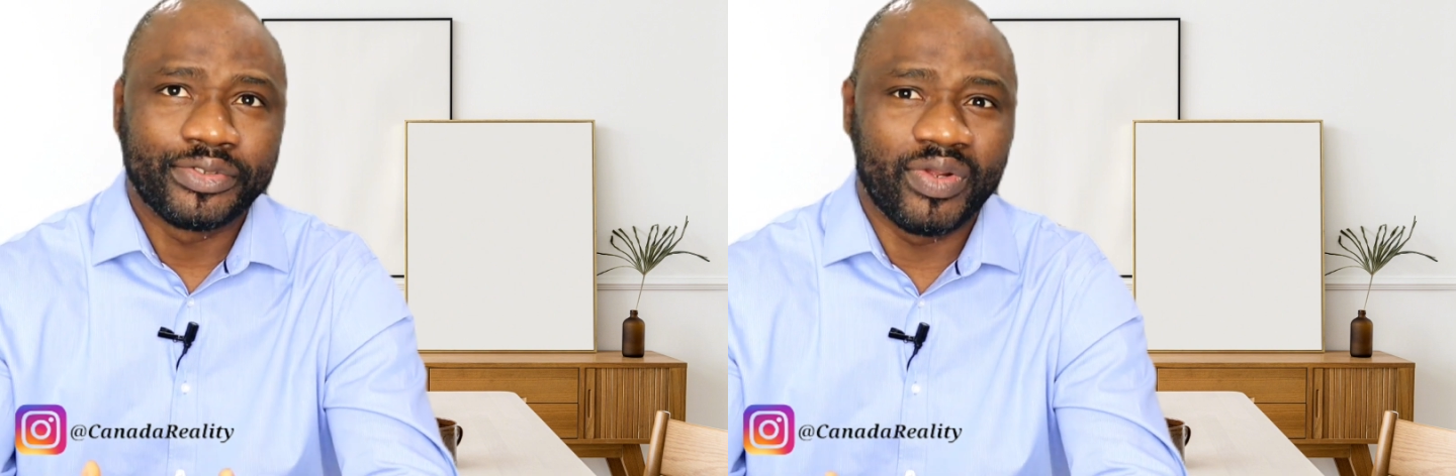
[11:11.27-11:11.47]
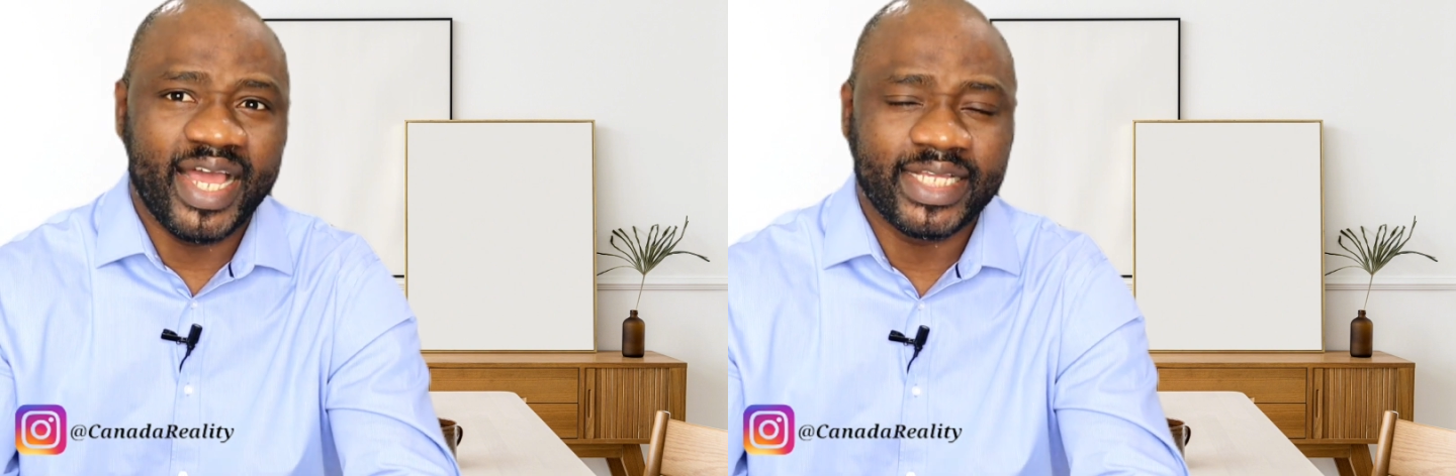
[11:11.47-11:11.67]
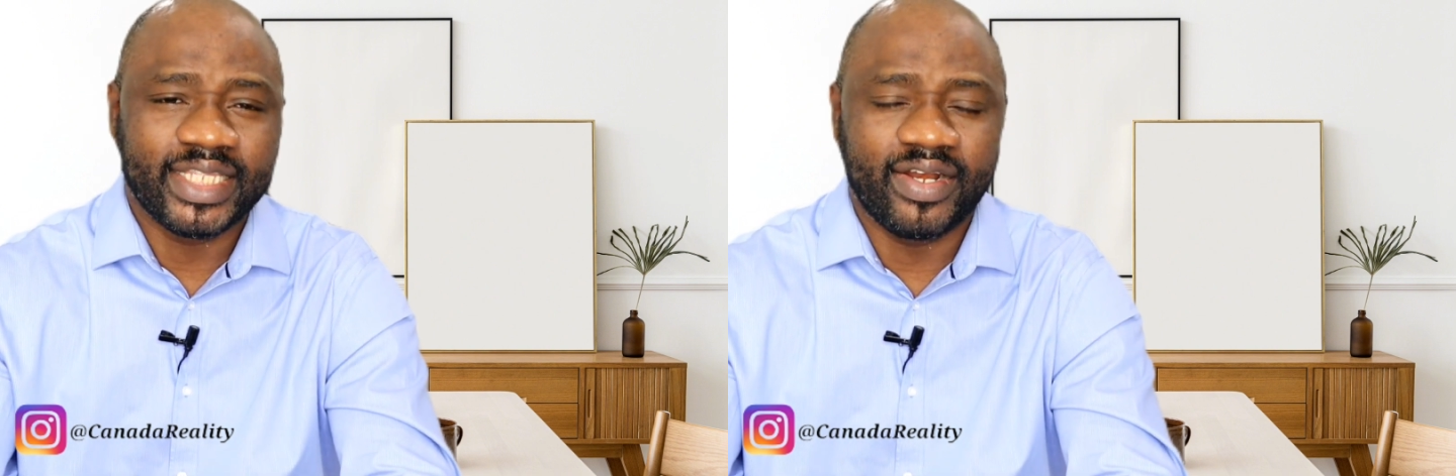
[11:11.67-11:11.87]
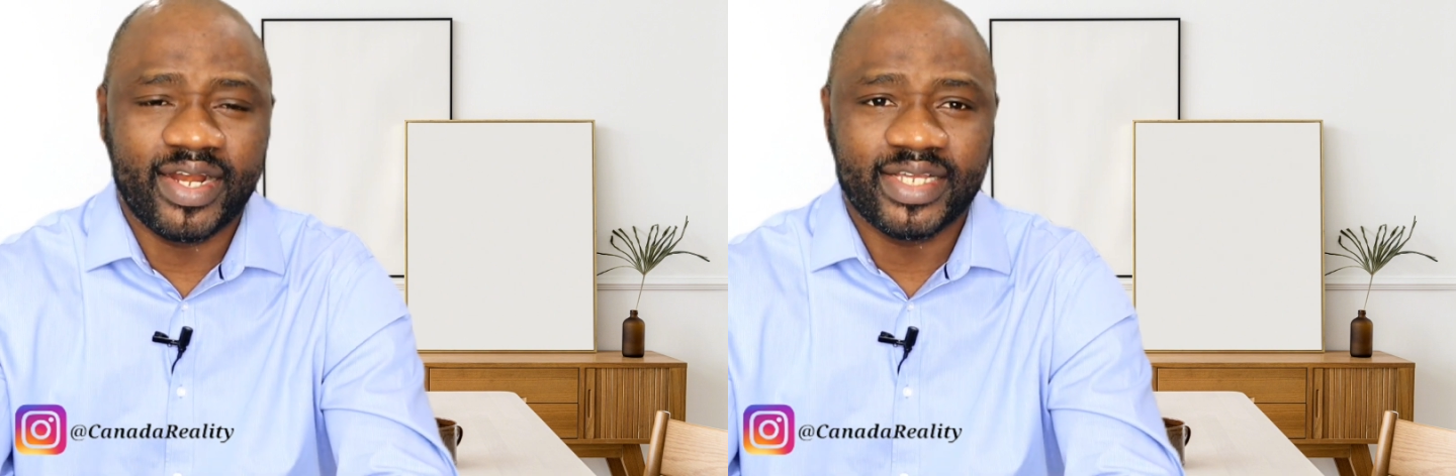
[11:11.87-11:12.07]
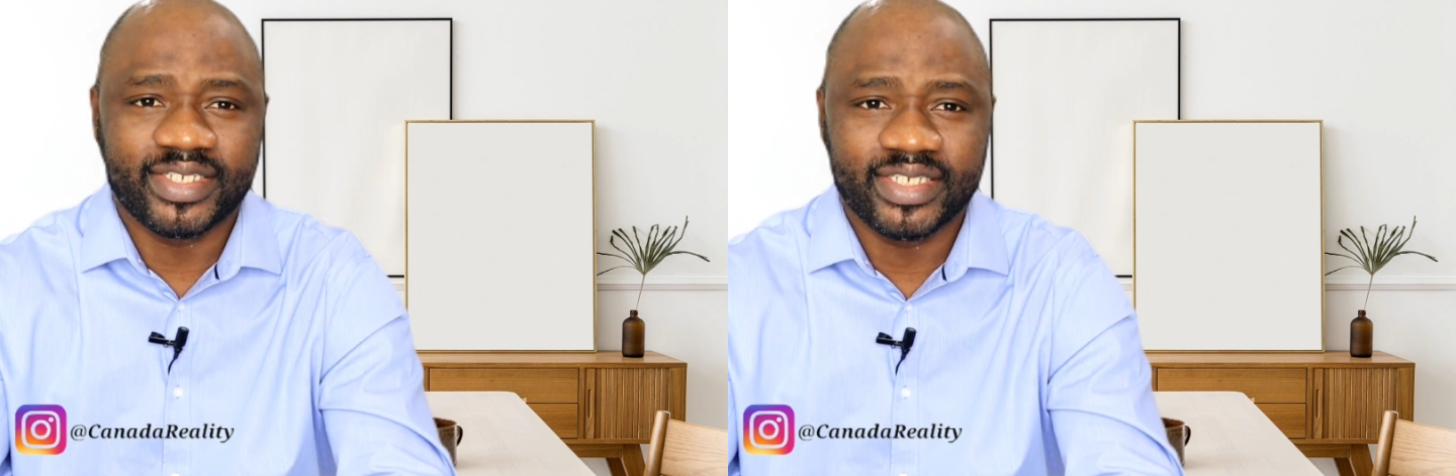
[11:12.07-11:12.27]
to like
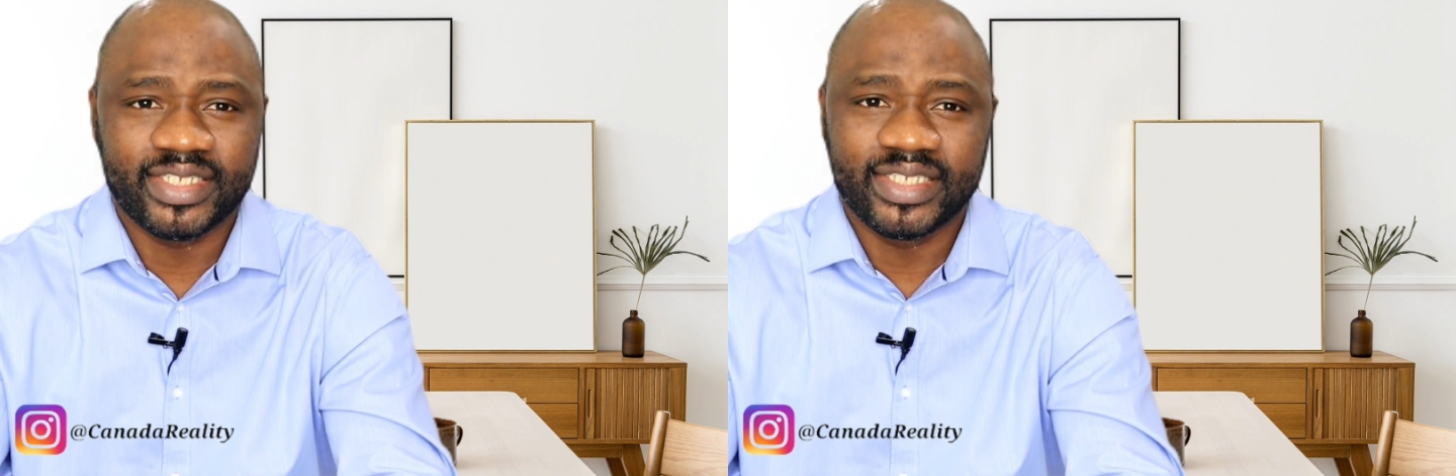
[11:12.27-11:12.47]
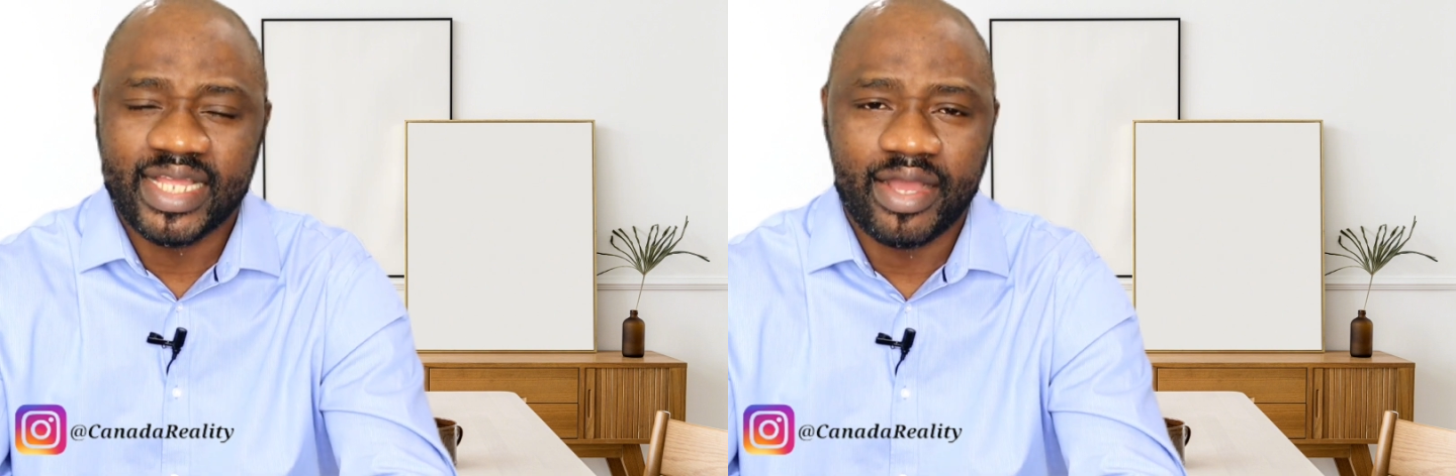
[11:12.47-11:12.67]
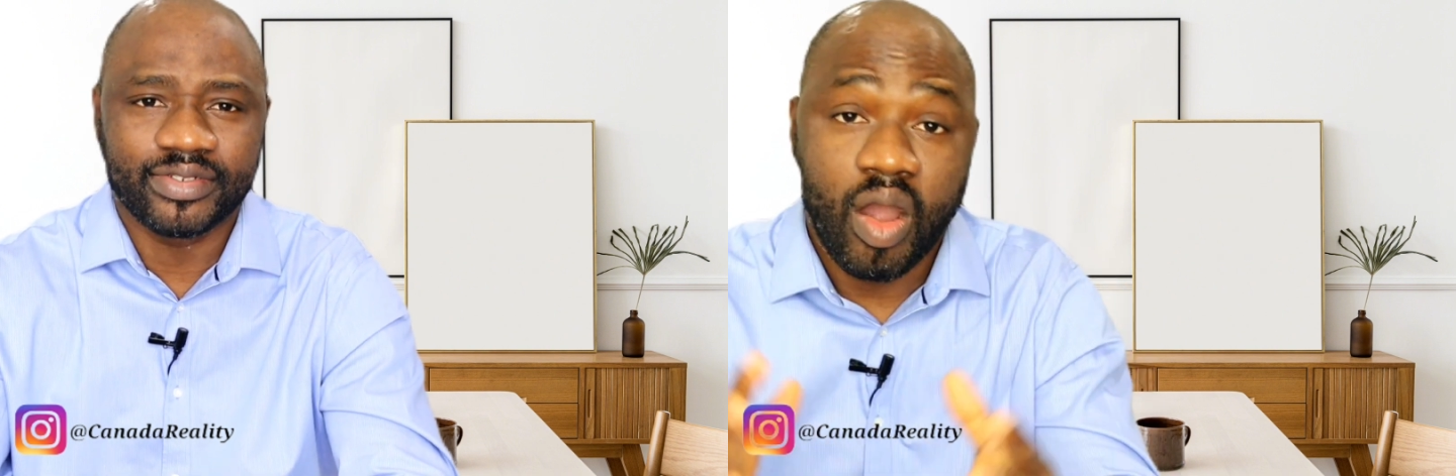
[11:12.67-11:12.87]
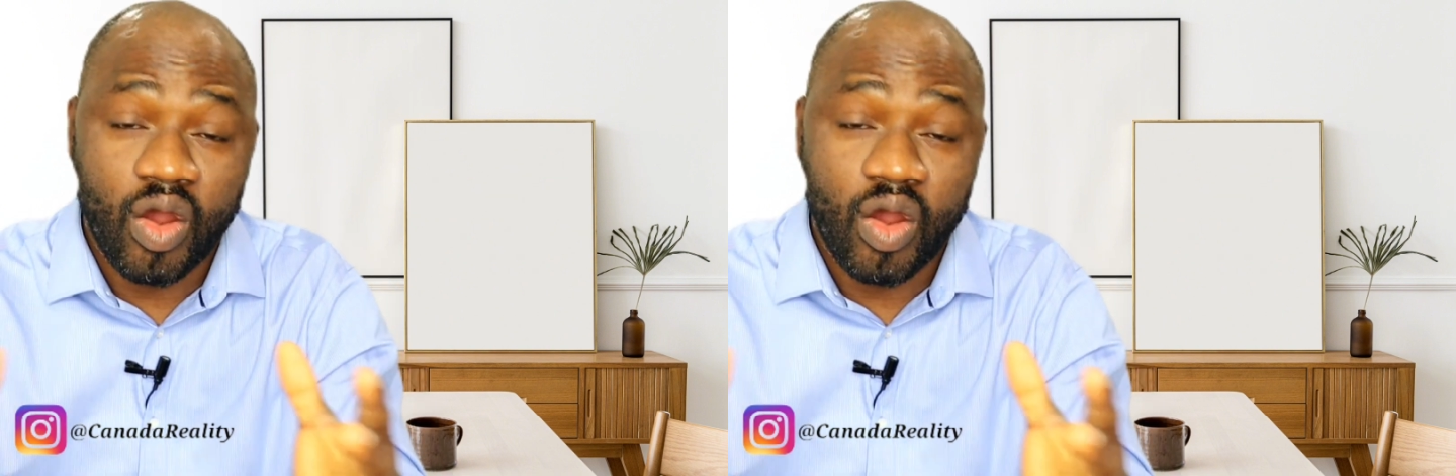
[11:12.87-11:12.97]
360,000.